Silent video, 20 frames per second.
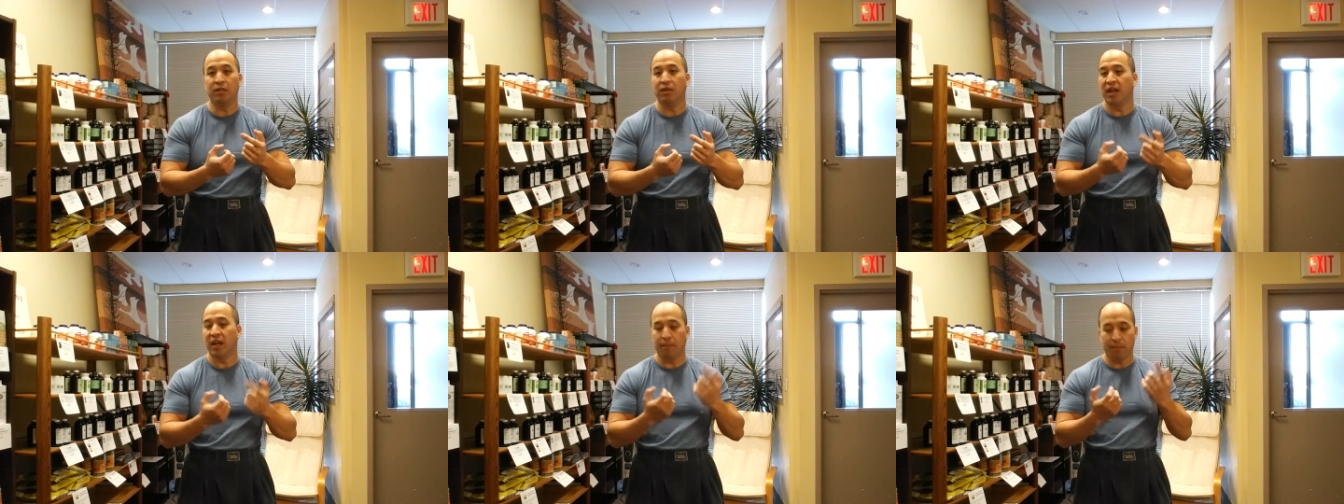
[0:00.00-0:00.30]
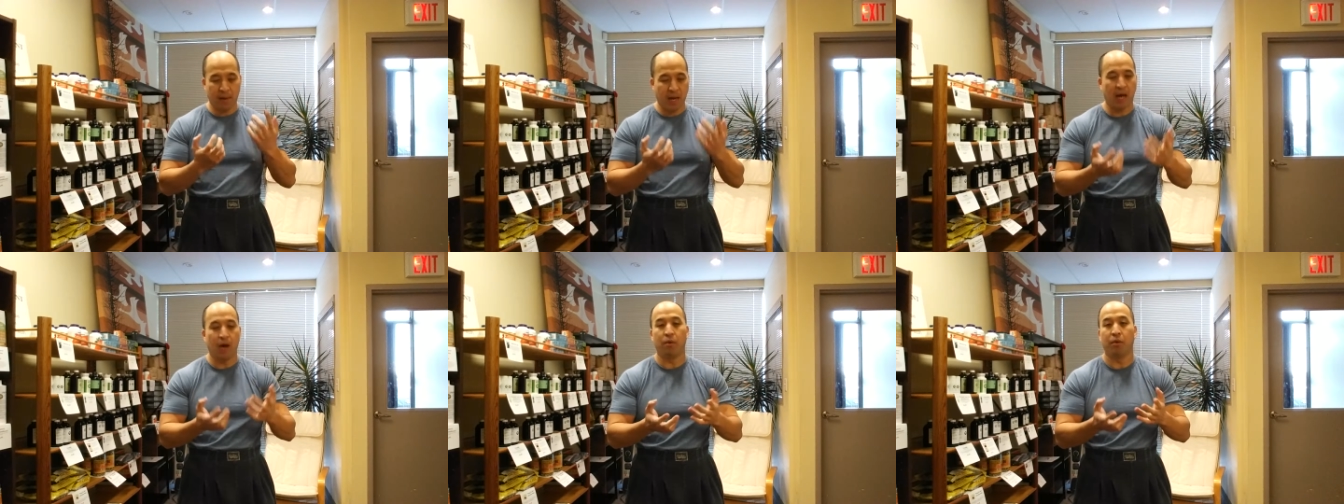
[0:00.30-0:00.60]
you have that
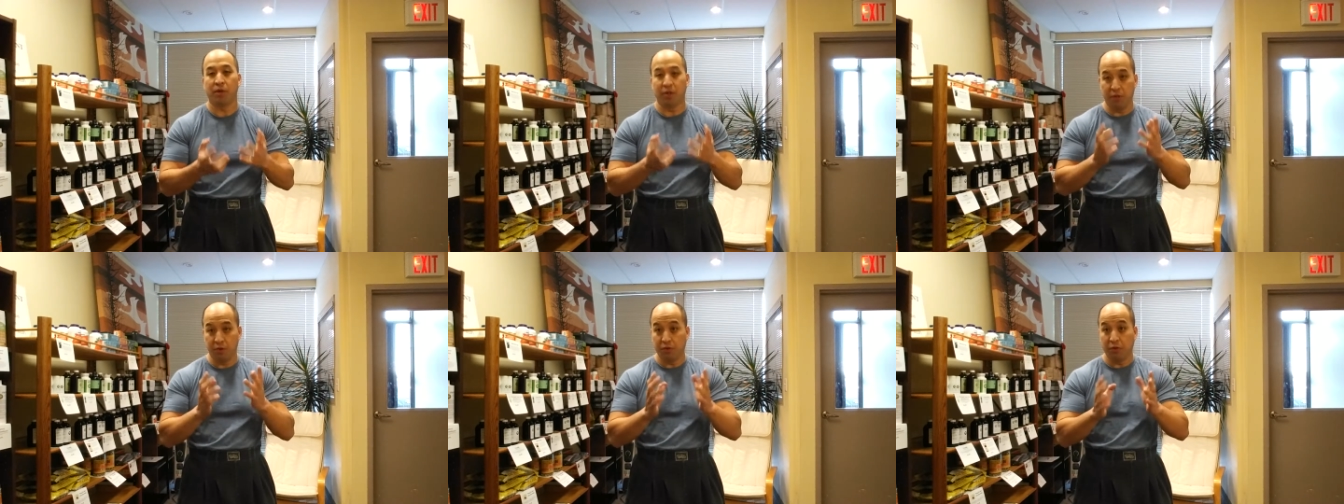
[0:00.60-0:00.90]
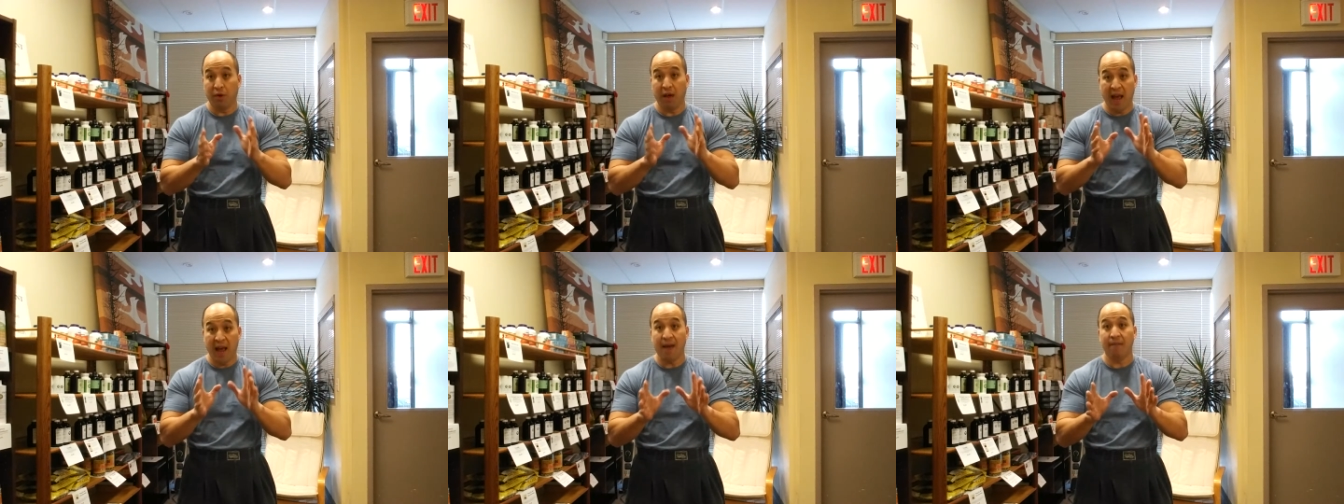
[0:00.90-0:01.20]
power, you'll,
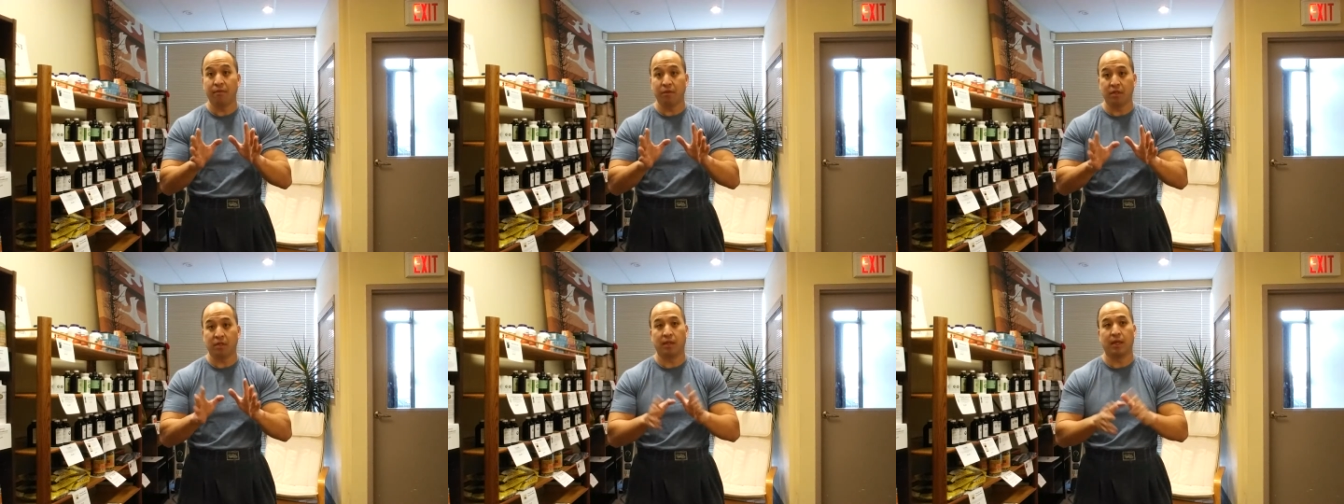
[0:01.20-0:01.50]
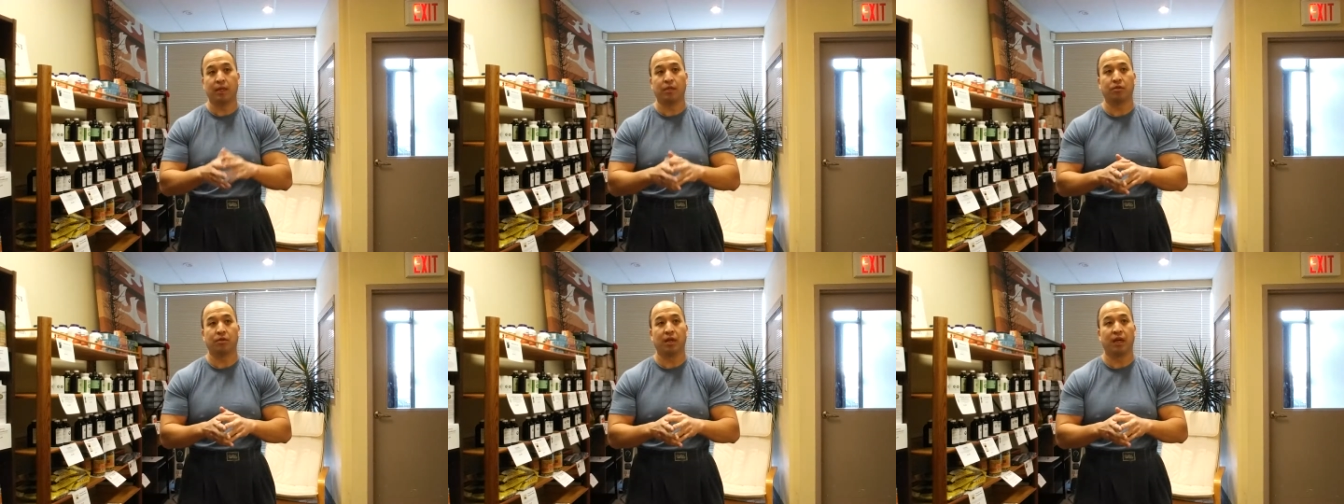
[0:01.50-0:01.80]
you have those
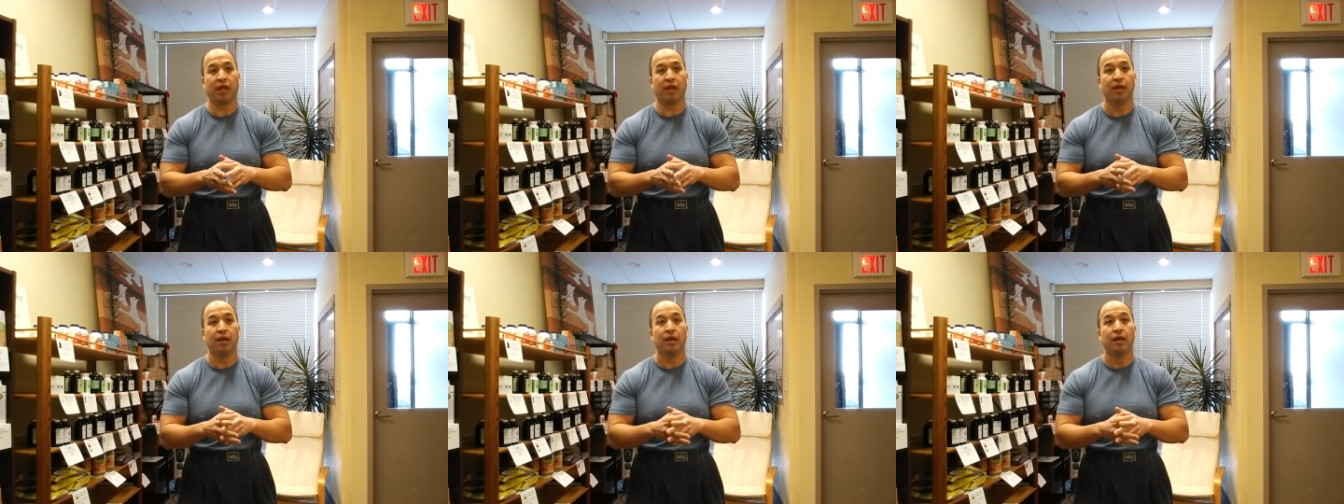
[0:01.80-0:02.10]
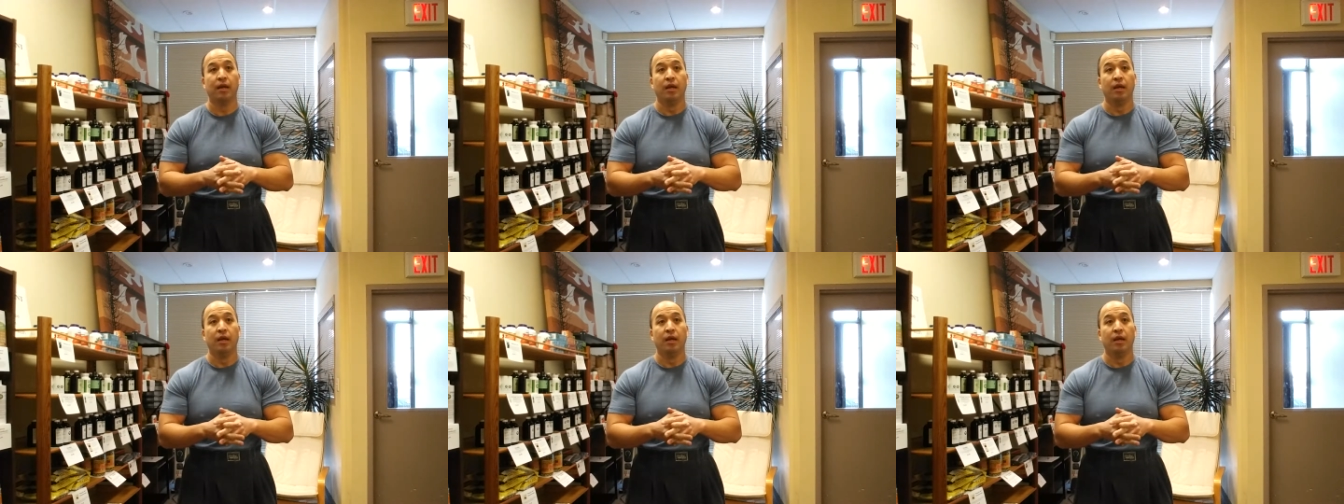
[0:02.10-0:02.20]
things, okay?